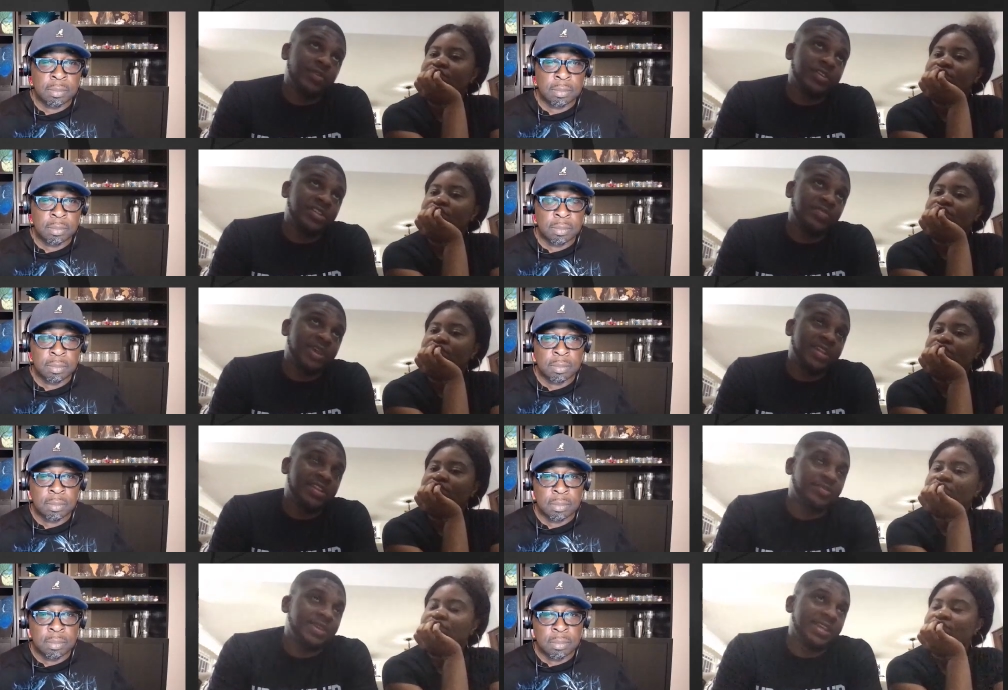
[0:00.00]
Speaker 1: It wasn't
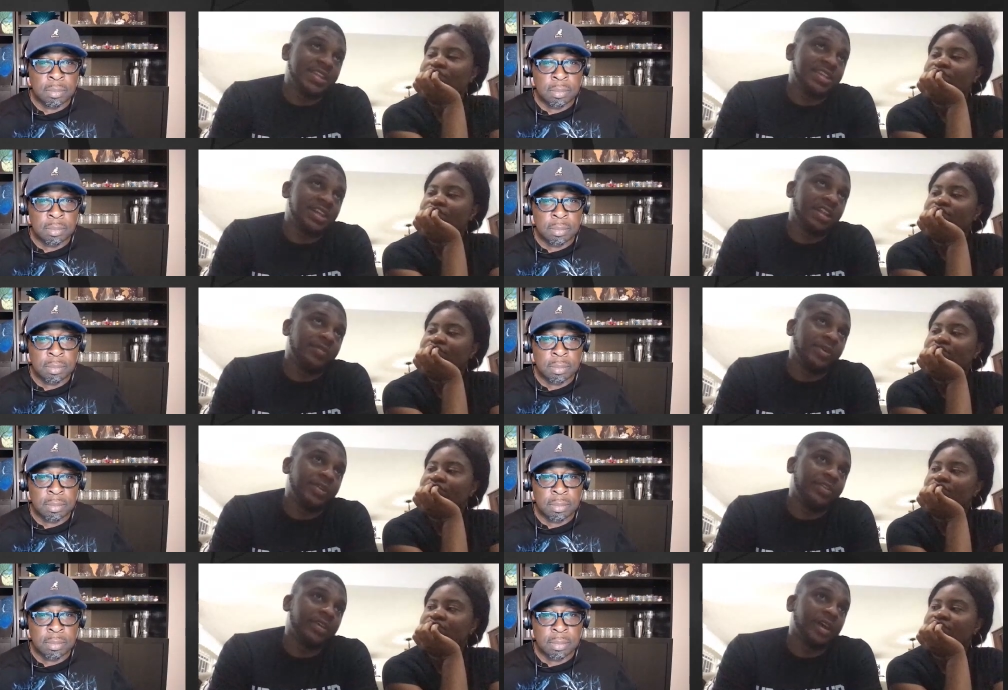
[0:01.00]
meant to be initially,
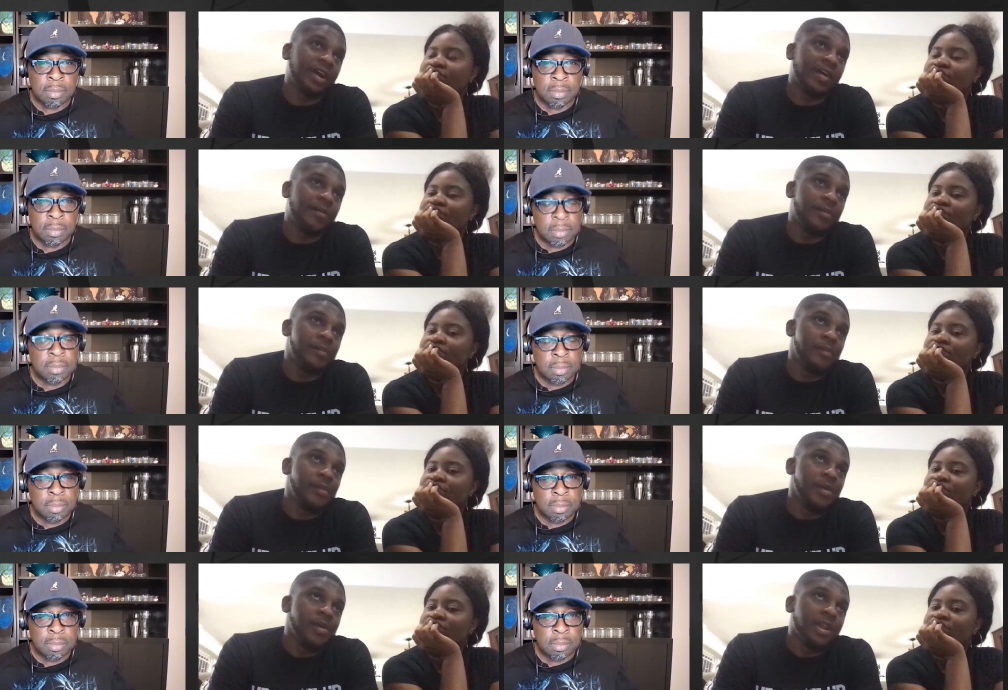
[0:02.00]
but
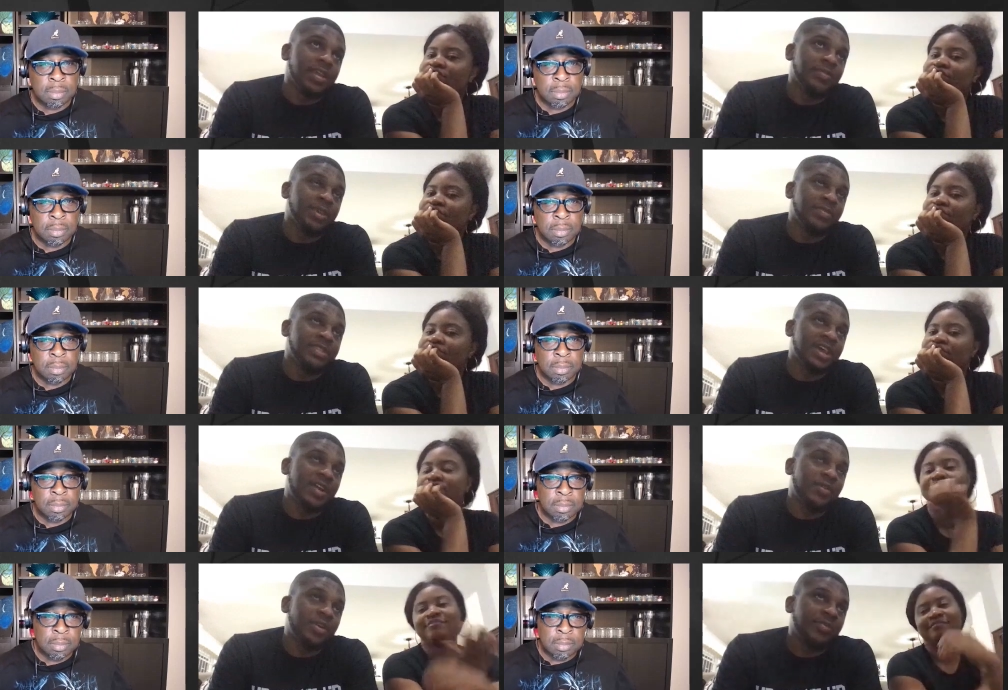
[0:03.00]
in
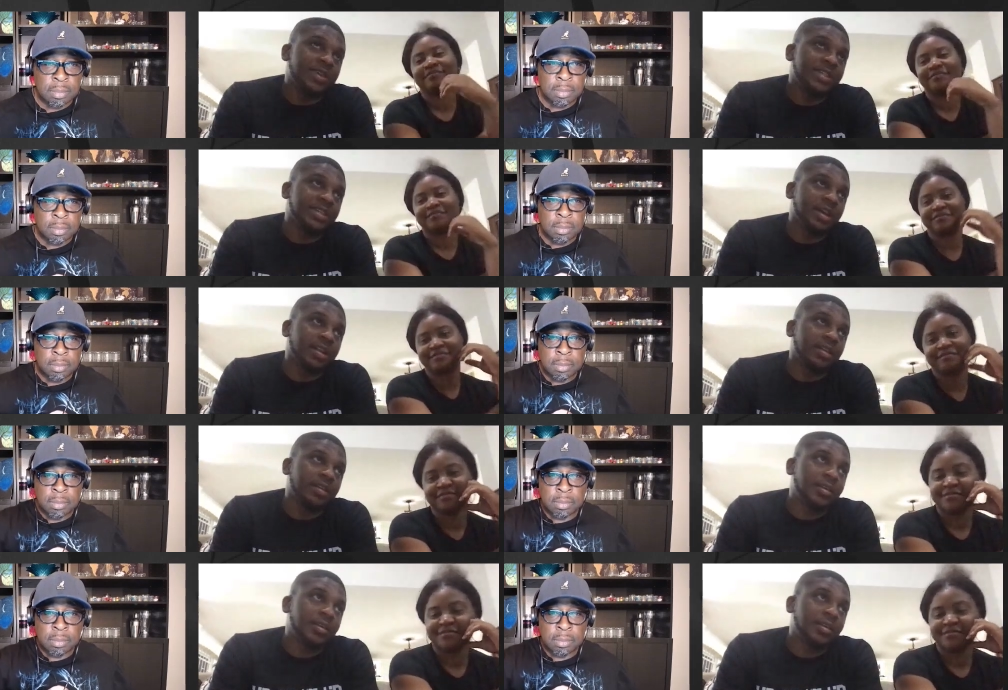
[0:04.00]
Stanley up basically.